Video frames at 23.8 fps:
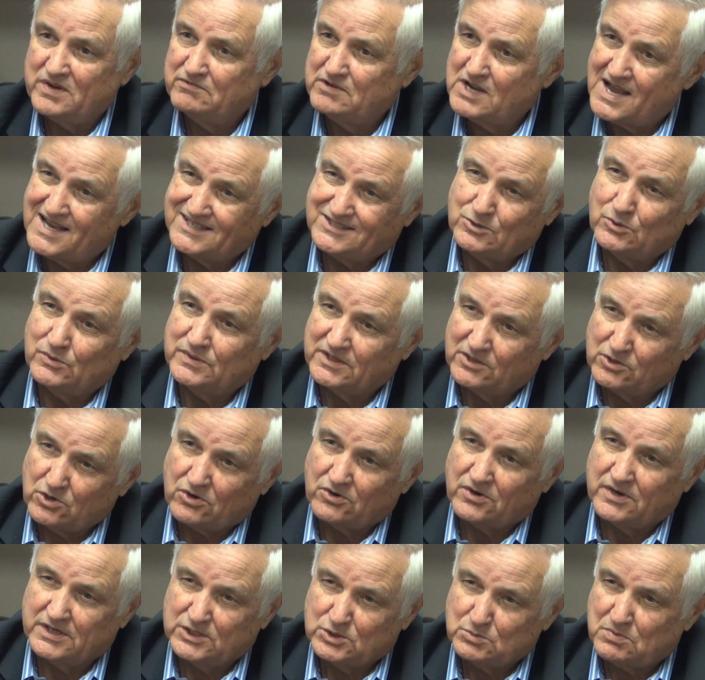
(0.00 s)
We've got to
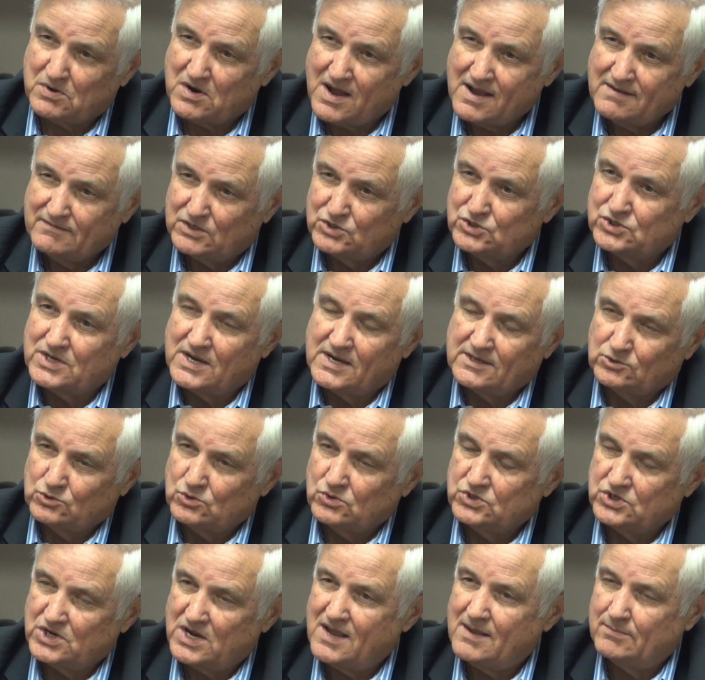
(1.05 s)
encourage private
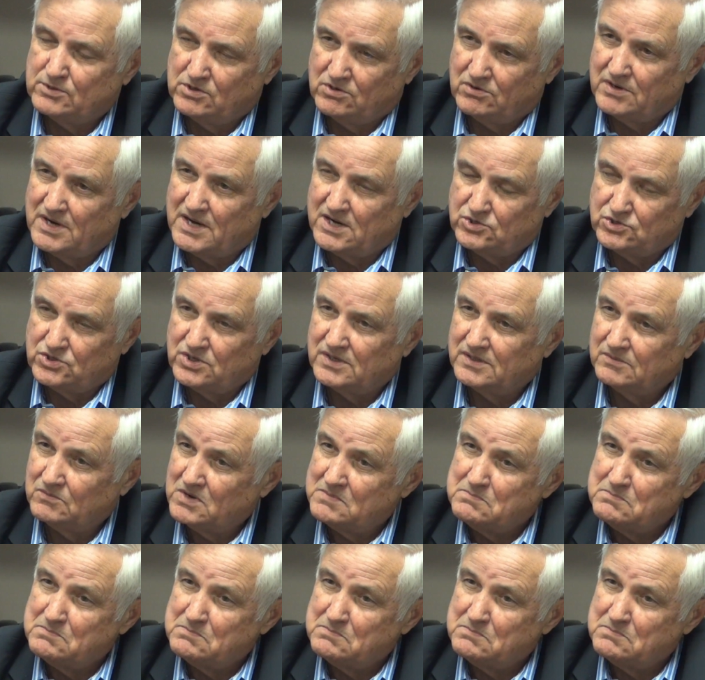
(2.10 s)
sector job creation.